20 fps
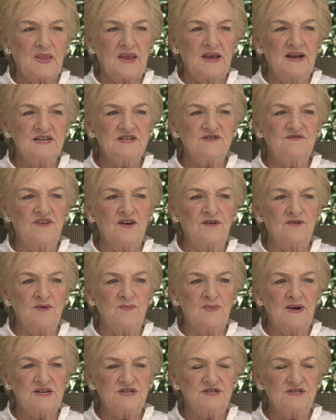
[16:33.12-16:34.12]
it's very
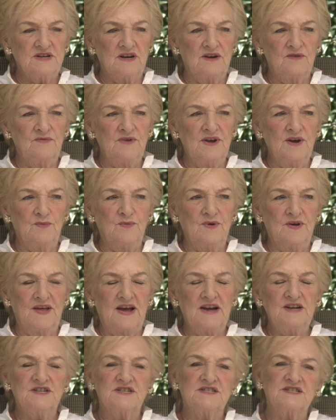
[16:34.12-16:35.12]
much a rink where
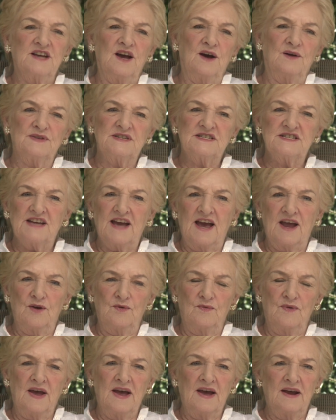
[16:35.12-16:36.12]
they just go and skate
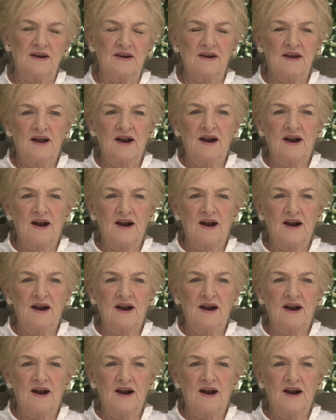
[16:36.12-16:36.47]
around.